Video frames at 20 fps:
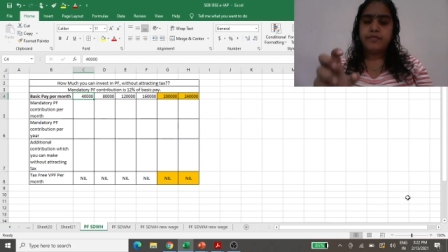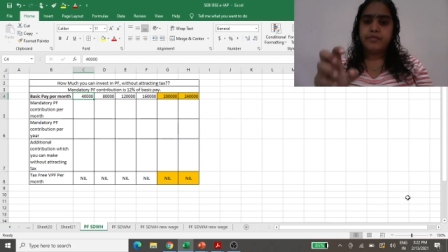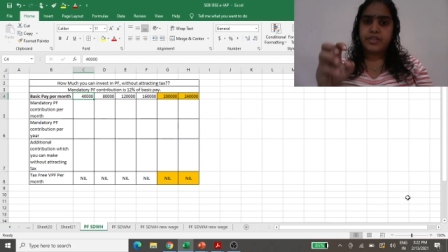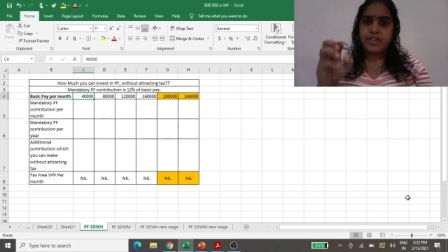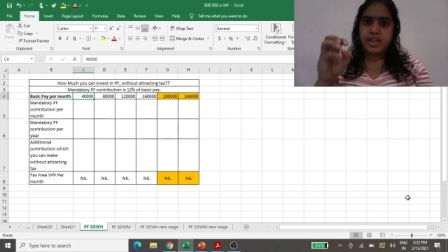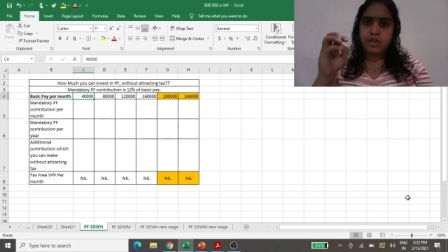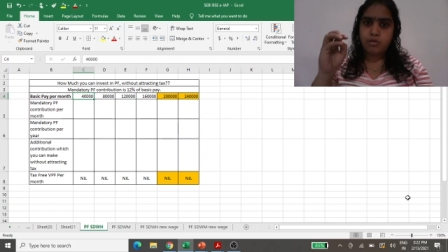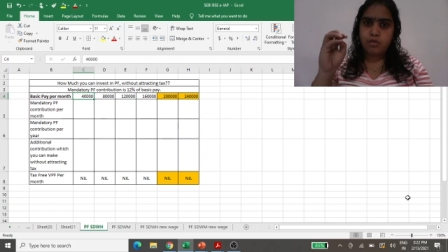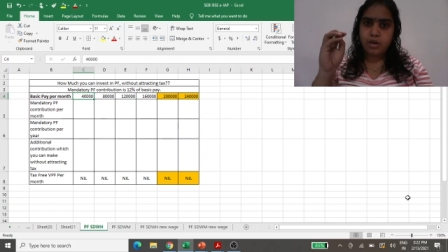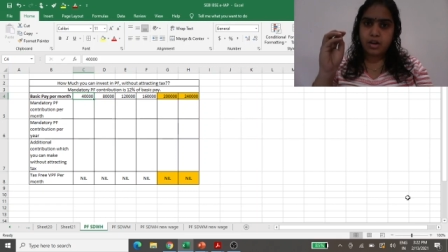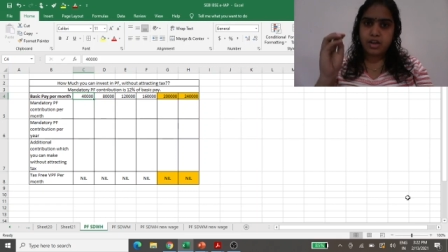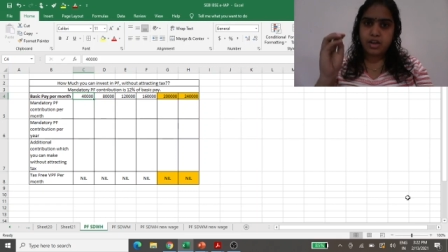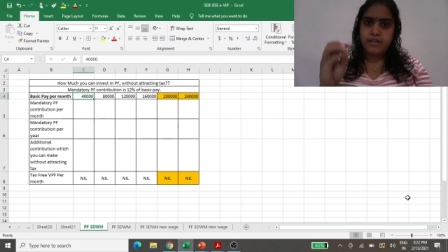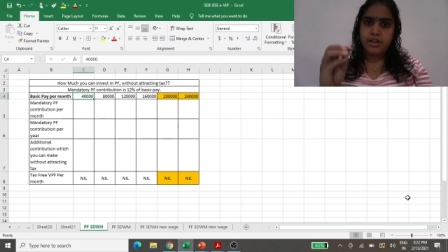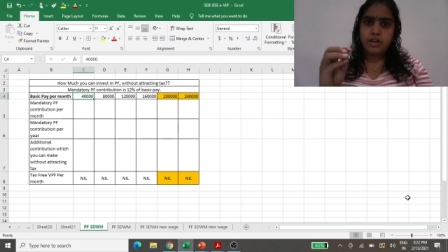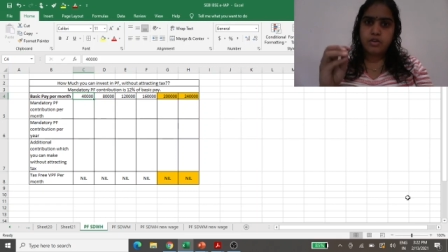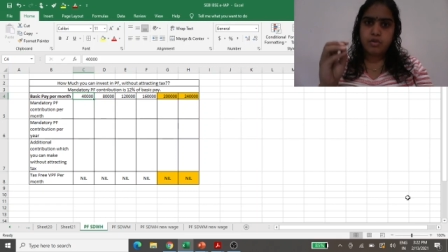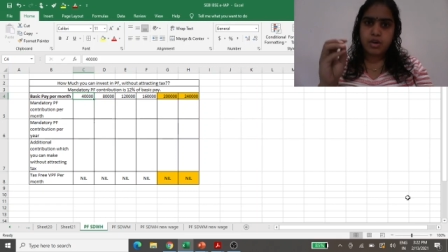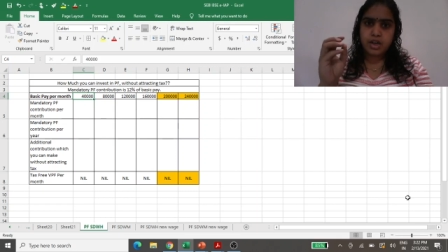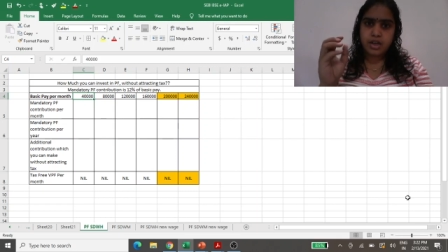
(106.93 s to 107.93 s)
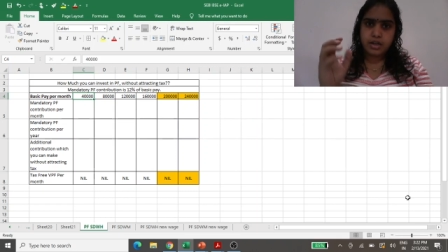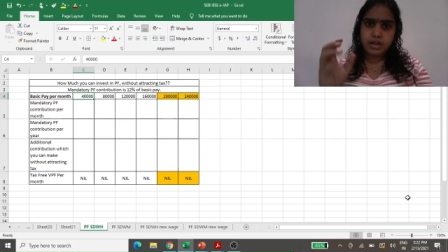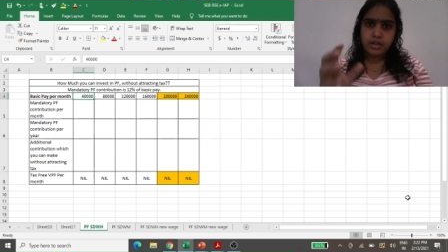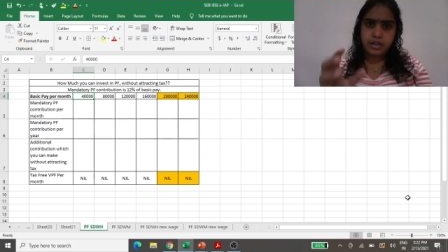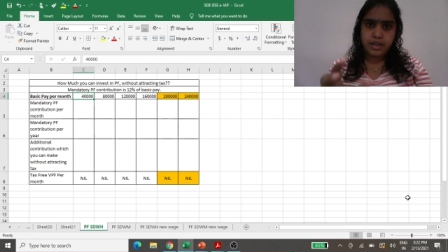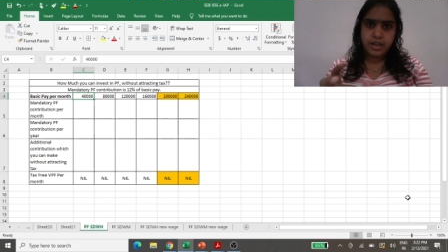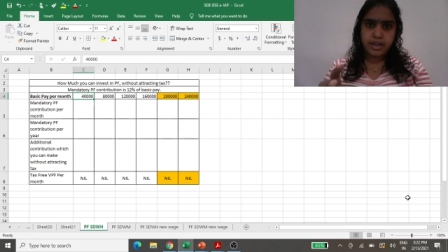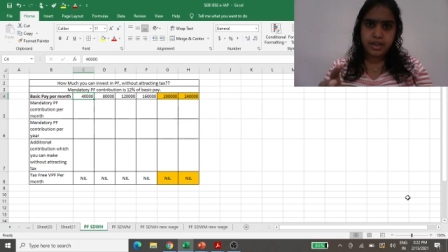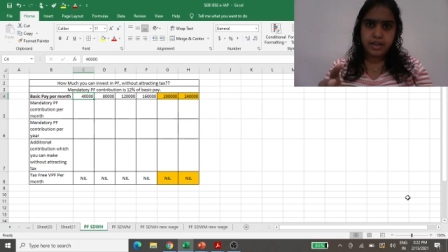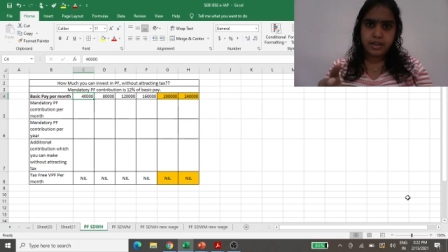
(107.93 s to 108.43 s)
that whatever you are
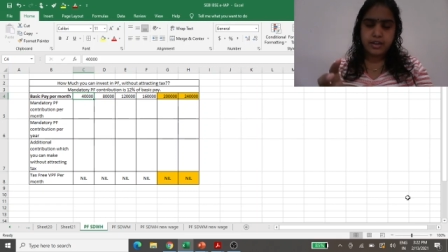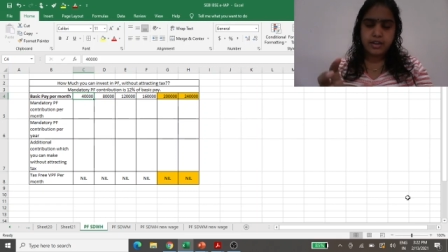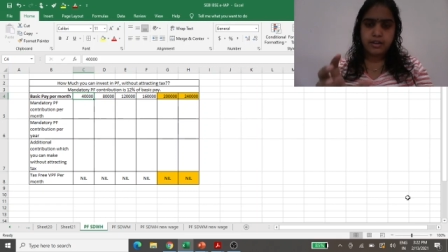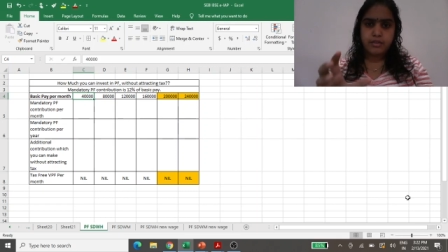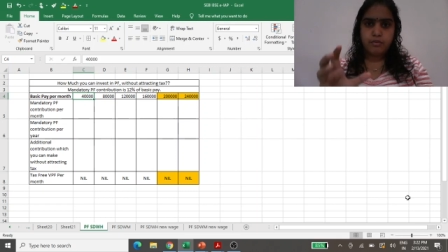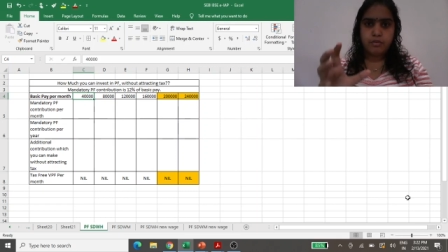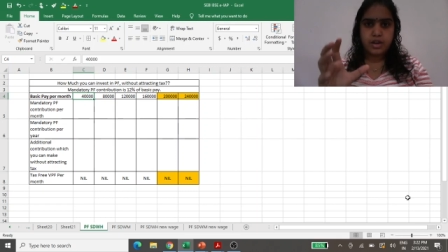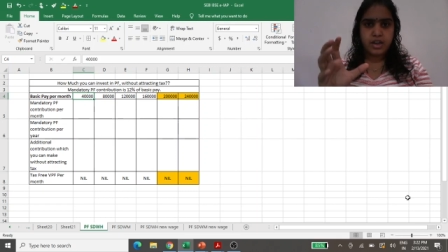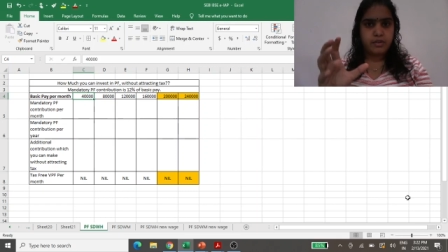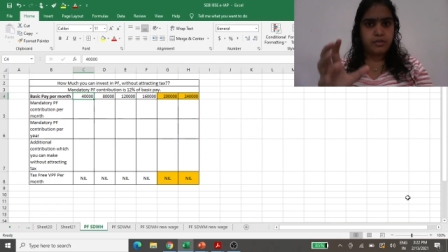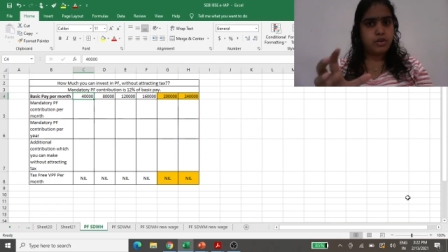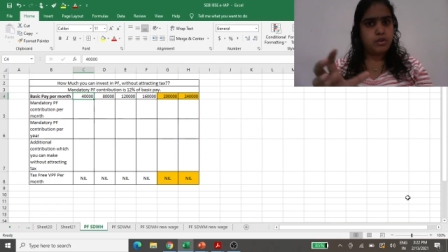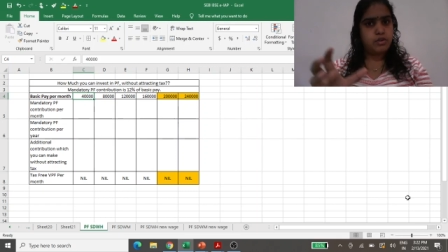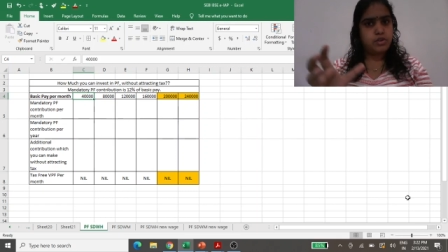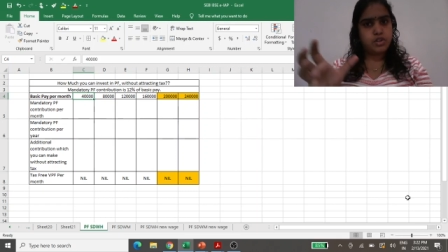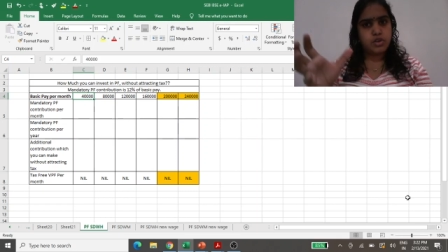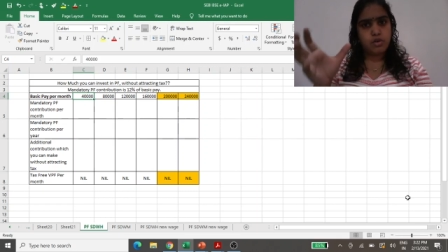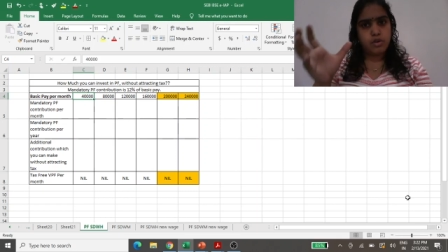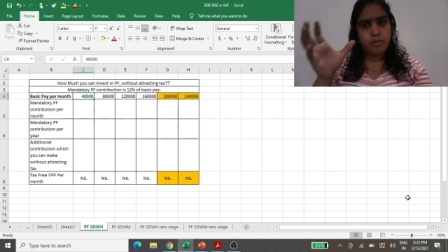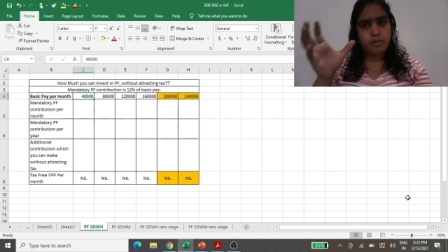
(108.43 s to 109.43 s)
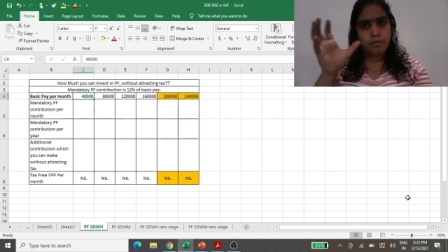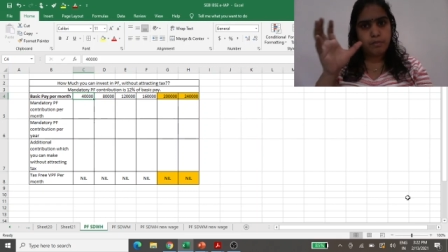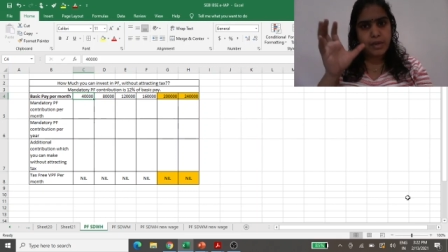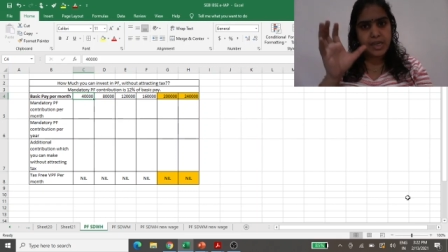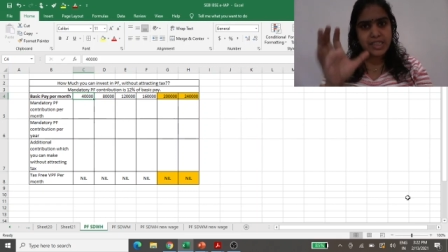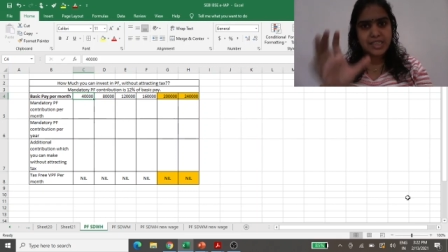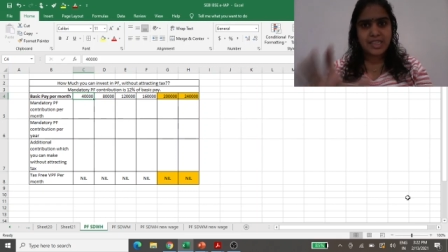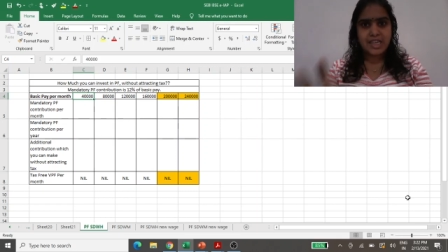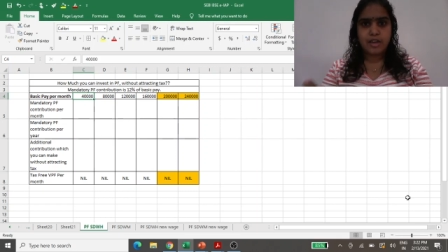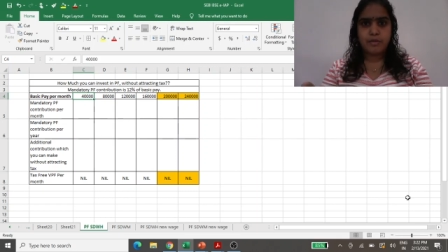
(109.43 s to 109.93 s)
earning, whatever is your
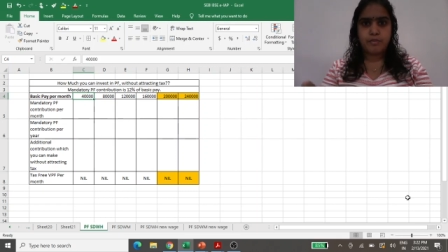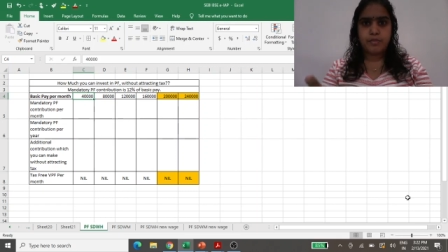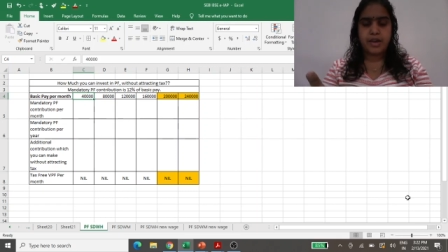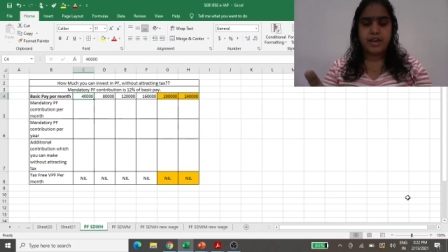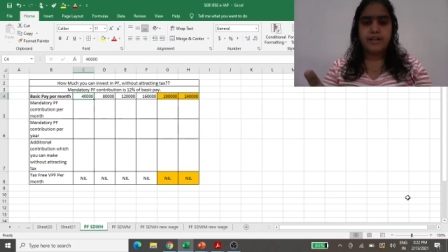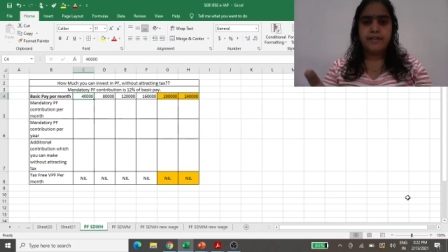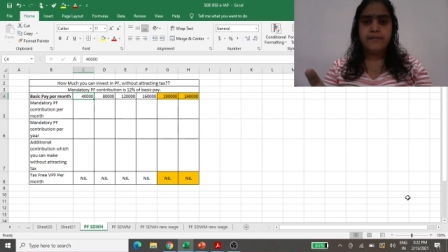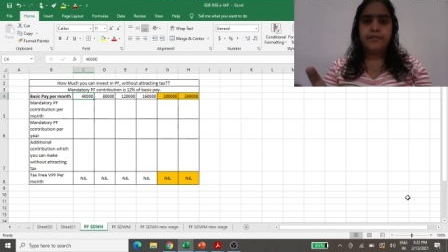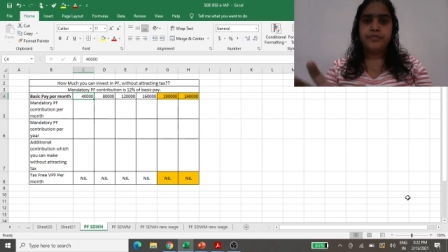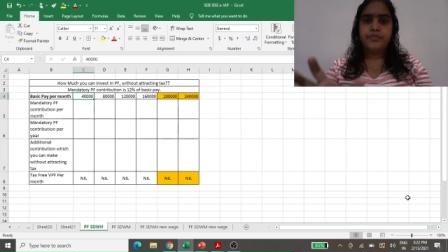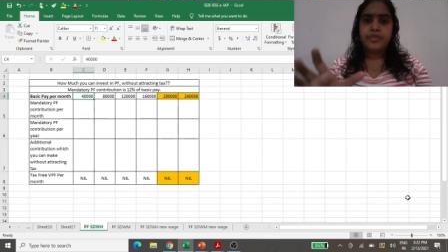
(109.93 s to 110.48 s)
basic pay,